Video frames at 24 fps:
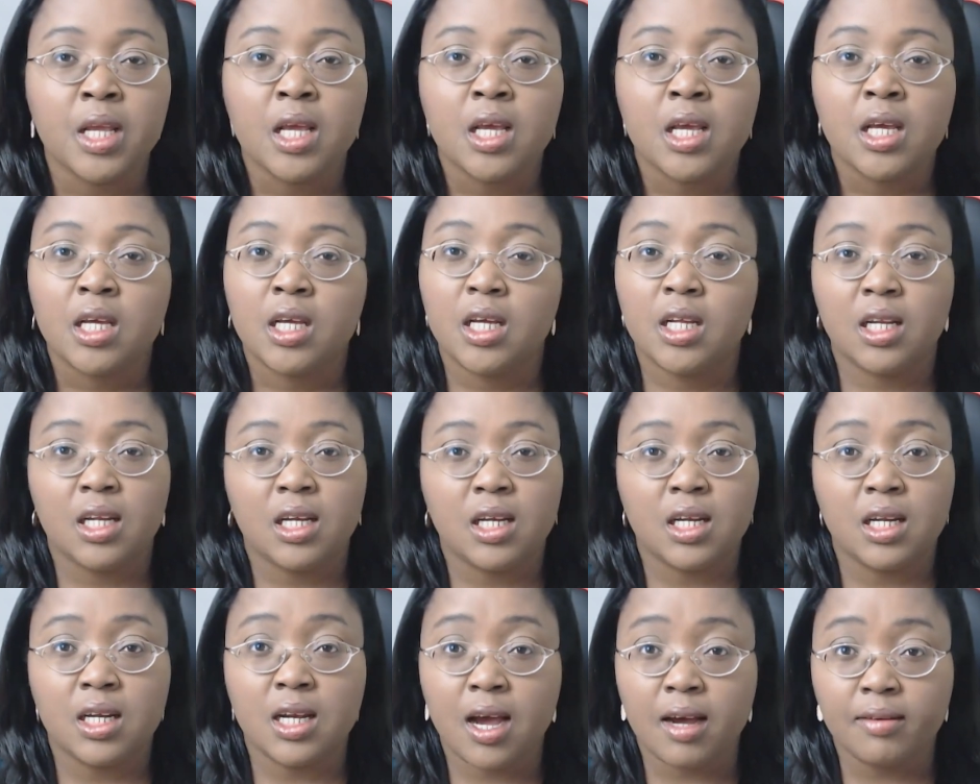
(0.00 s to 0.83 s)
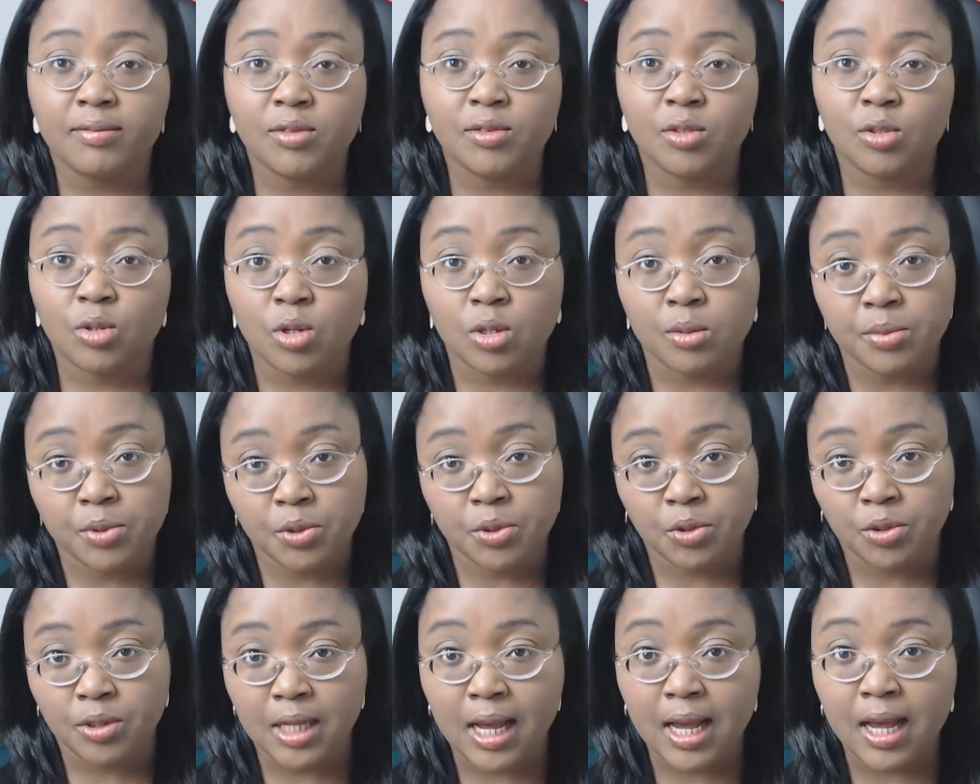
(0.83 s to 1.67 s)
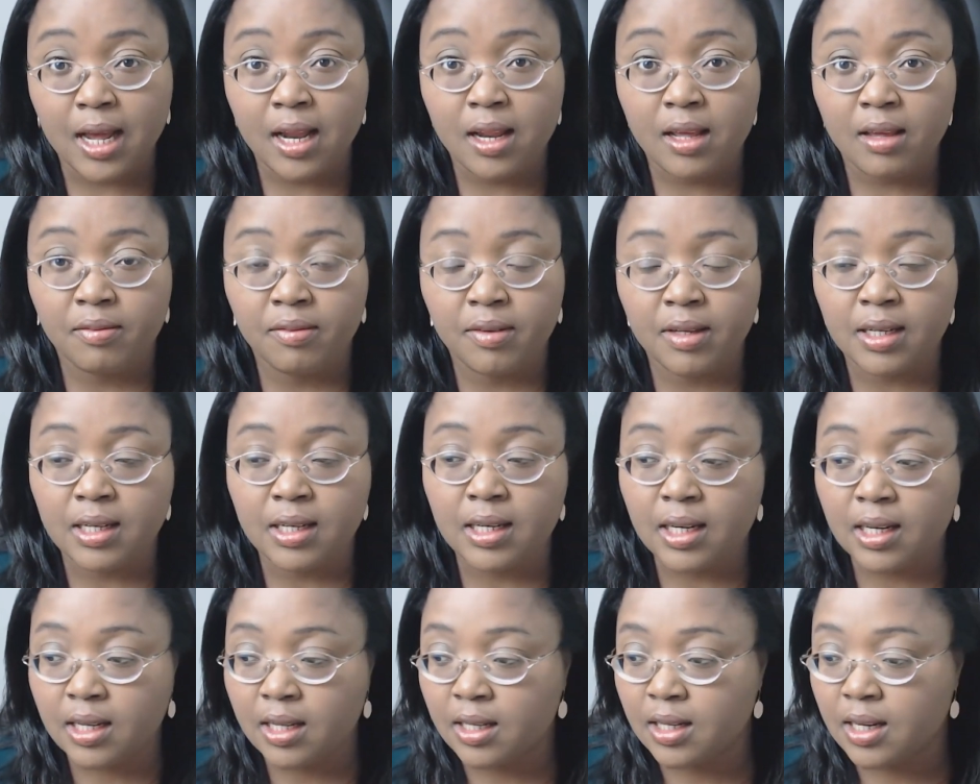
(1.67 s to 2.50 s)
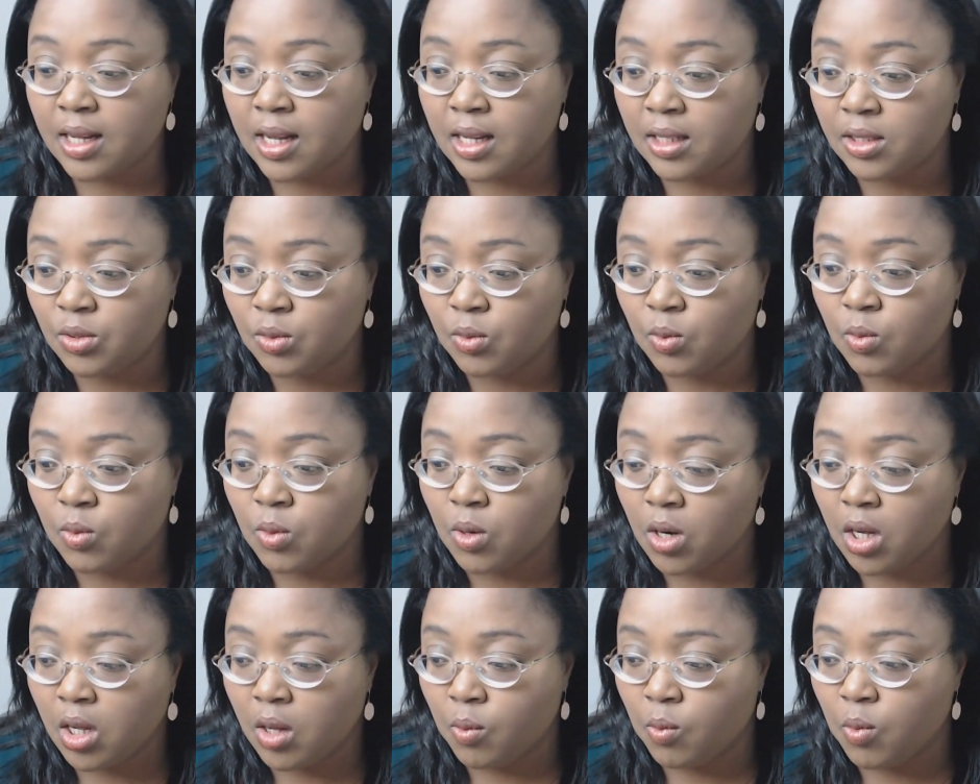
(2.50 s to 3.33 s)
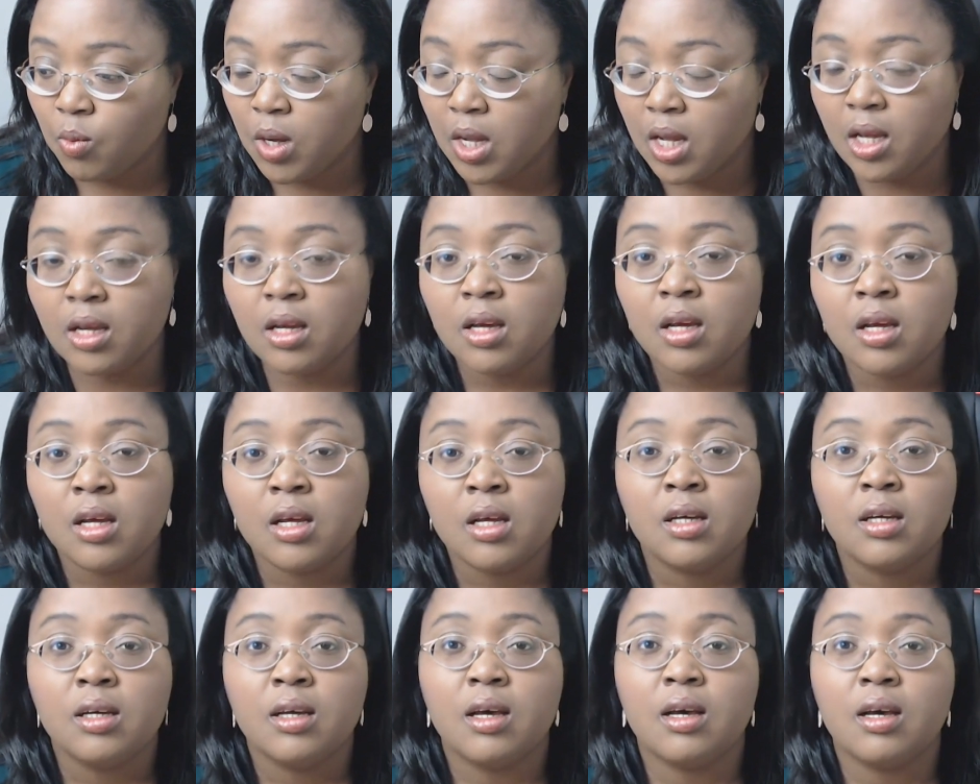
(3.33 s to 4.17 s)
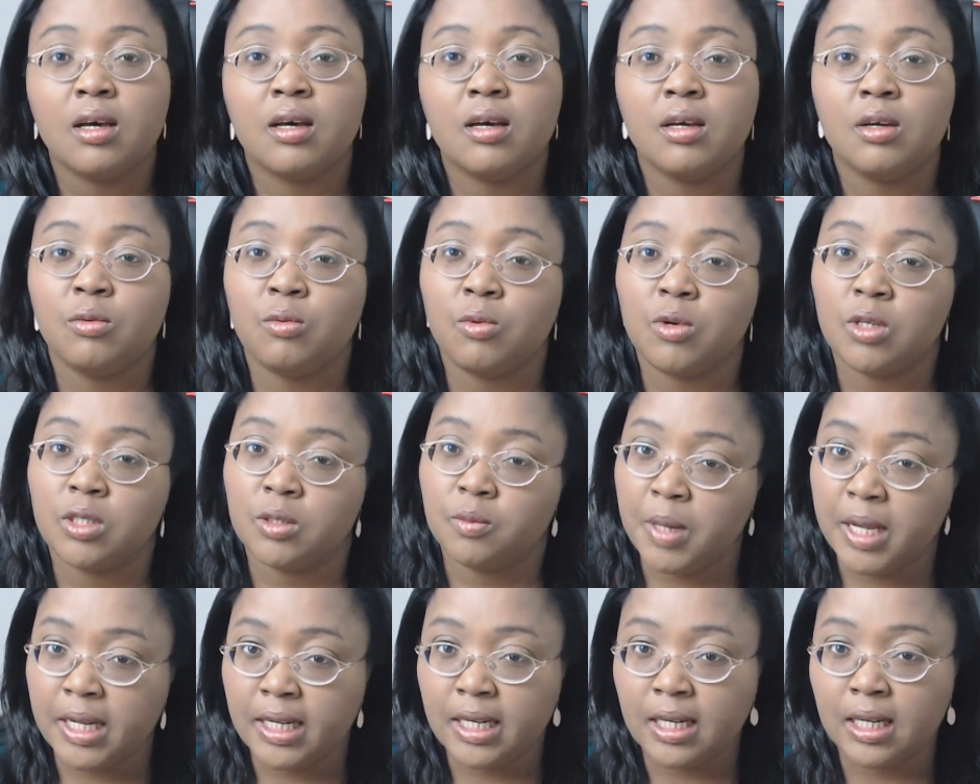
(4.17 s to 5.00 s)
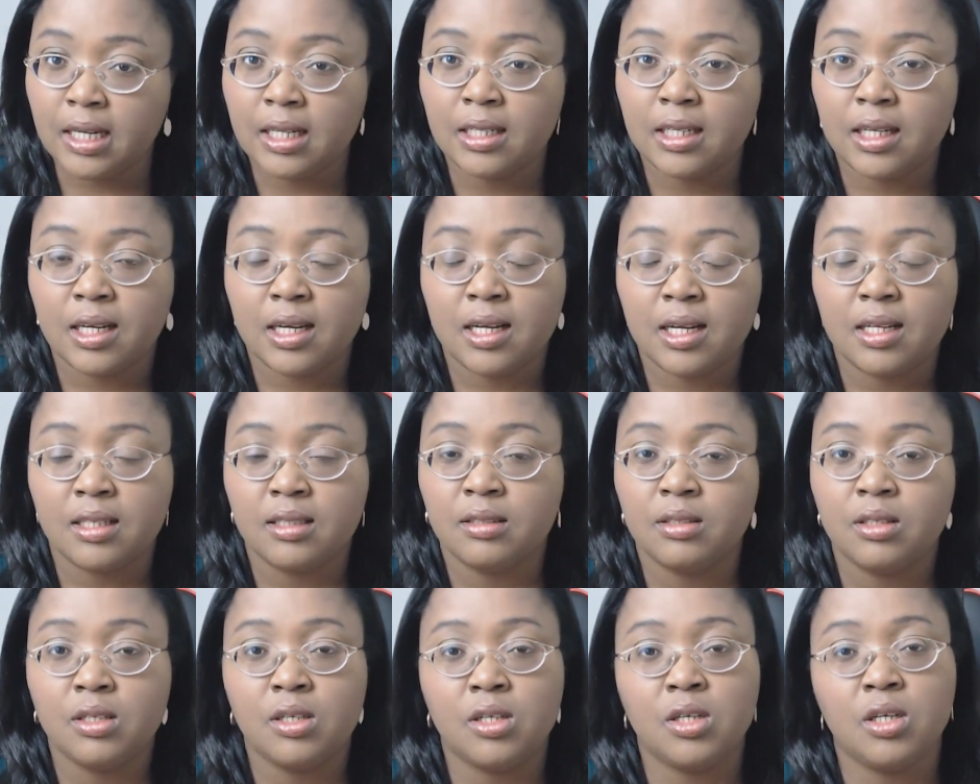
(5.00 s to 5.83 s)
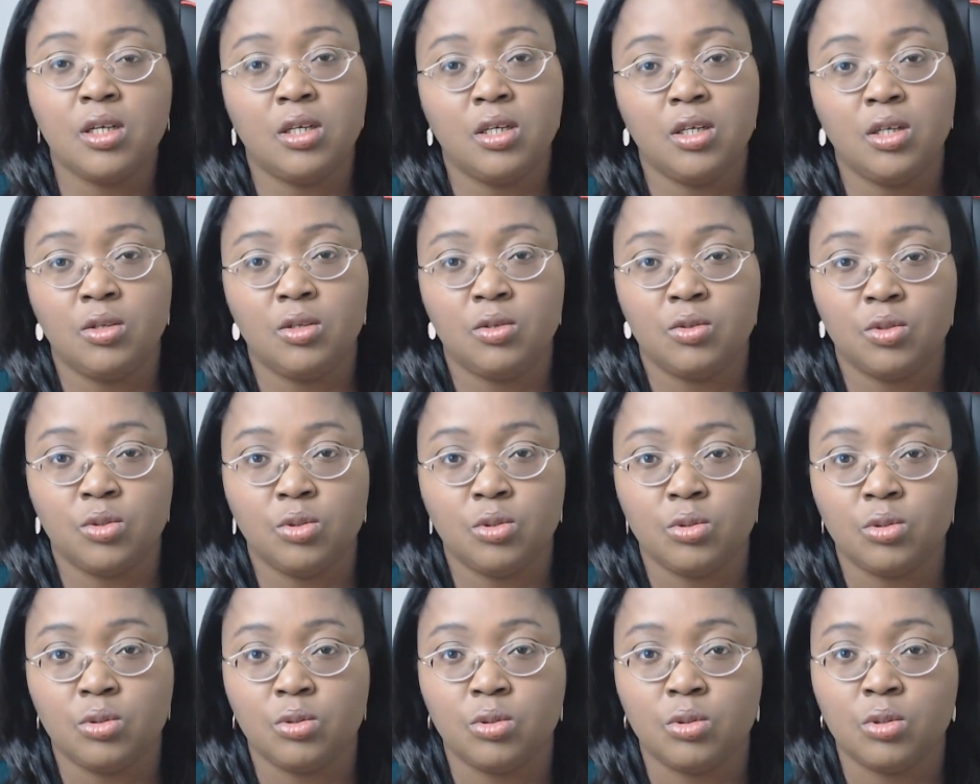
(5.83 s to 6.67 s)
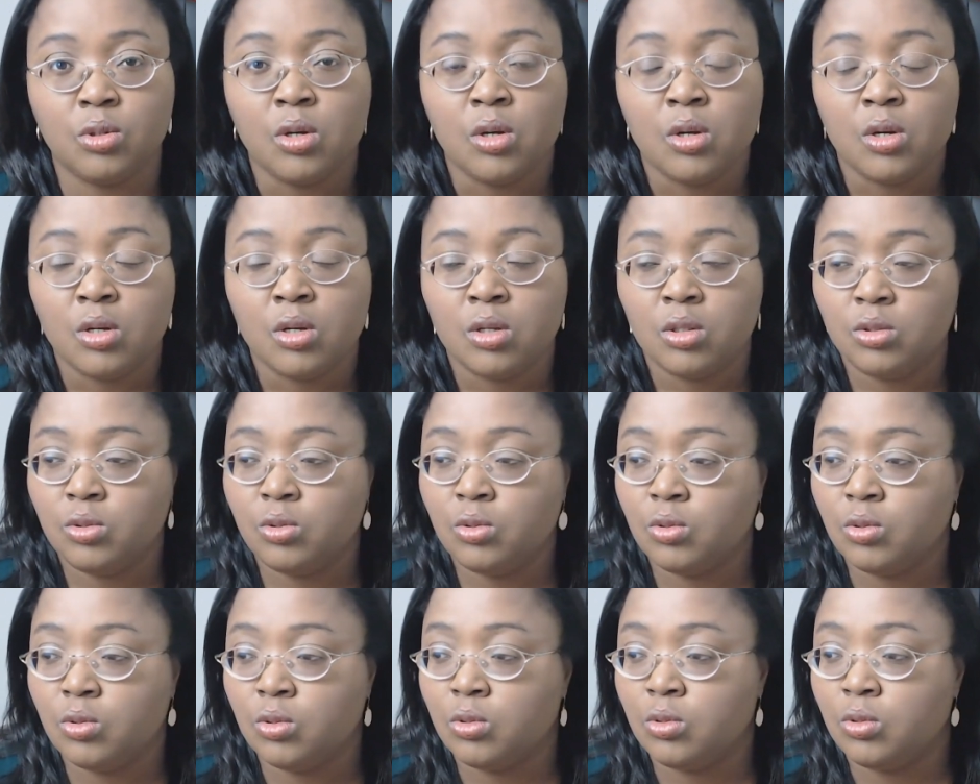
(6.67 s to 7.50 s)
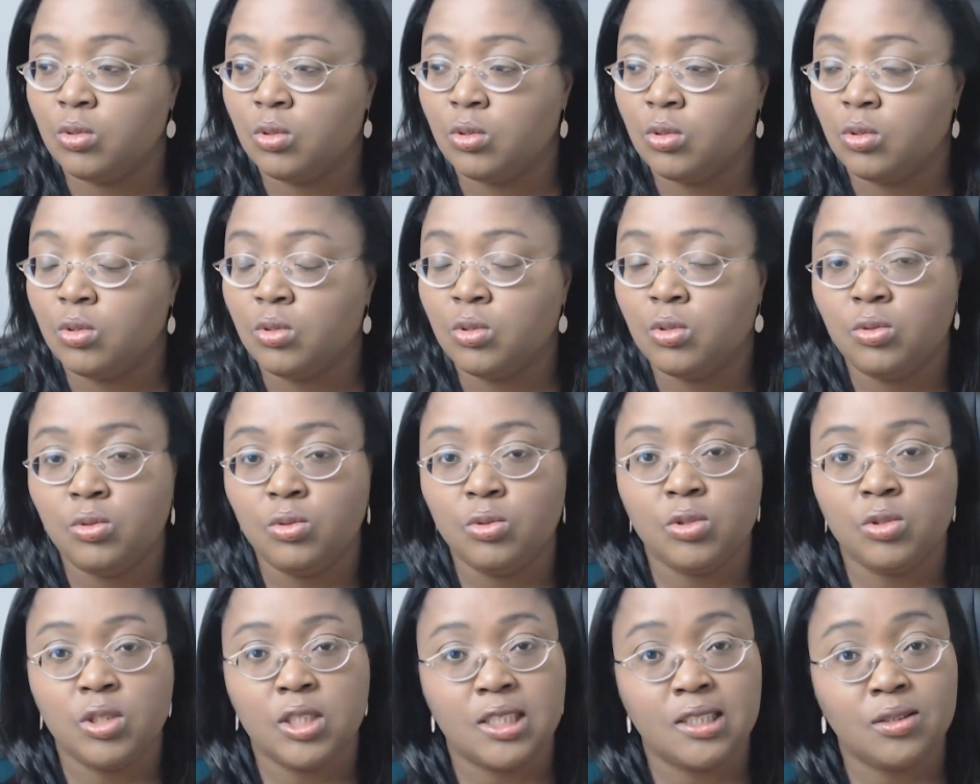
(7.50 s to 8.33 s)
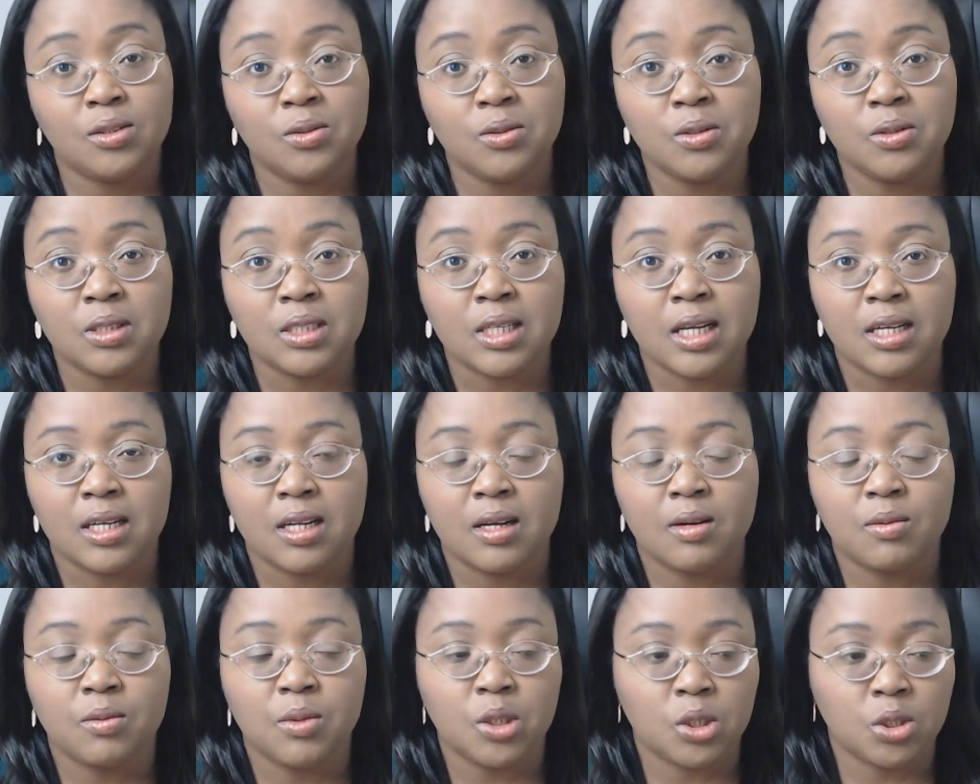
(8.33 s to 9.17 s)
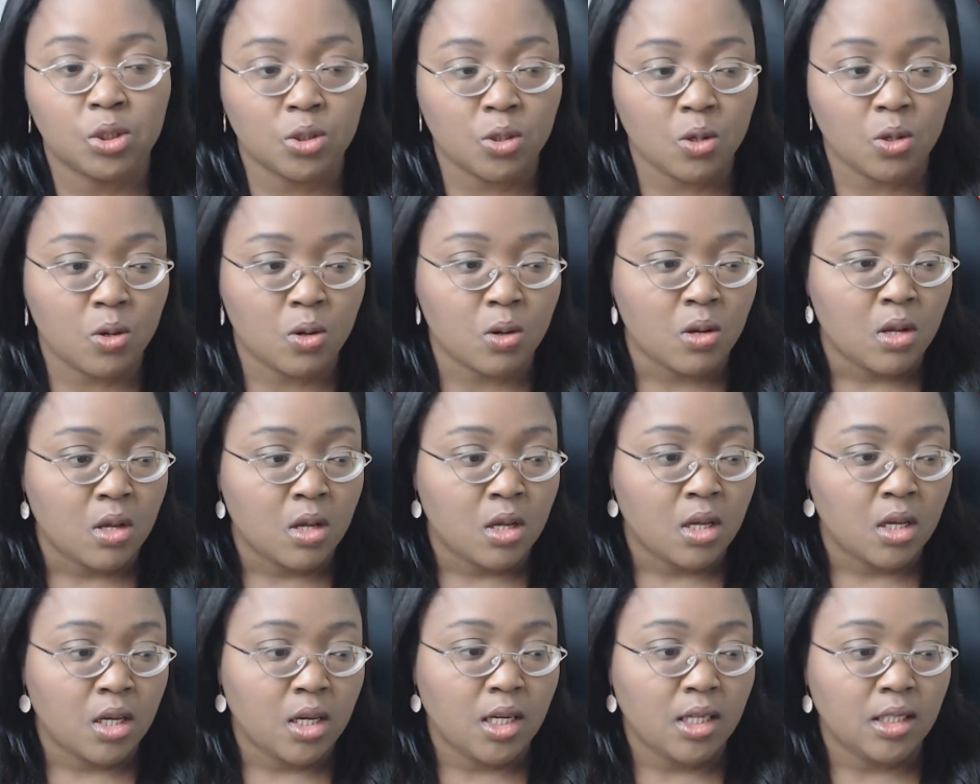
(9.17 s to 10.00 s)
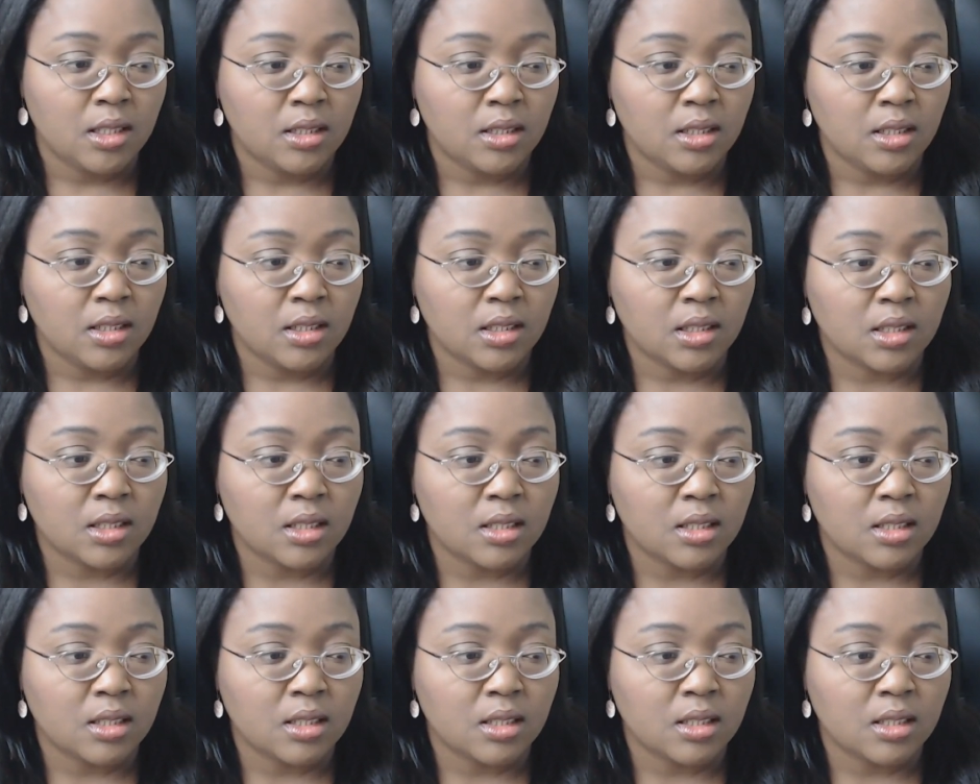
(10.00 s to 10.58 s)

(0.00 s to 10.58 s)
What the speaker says: it didn't have to come to that. If he needed that, you walk away. It was better than to do the suicide that we saw in this